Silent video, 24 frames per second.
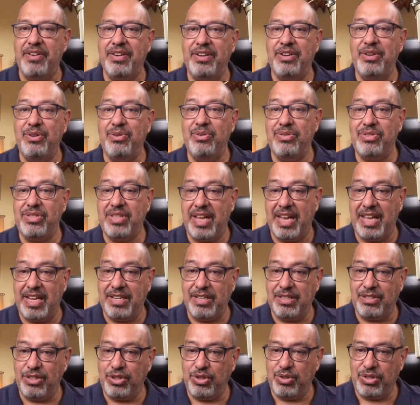our news
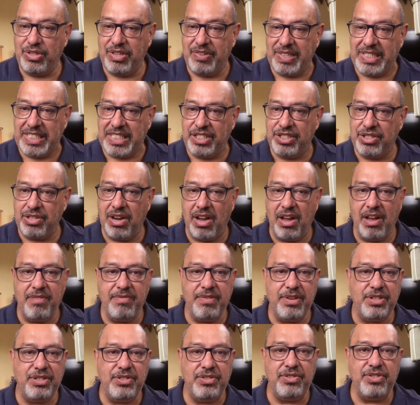and switch
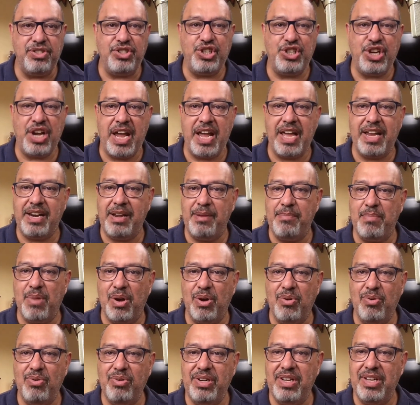over to chatty
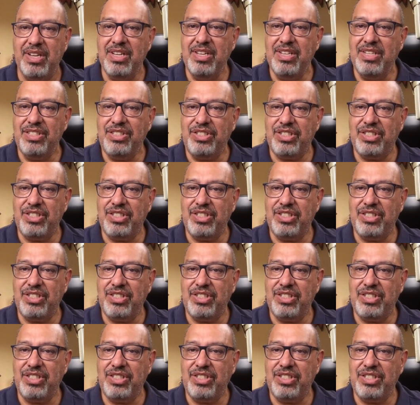mode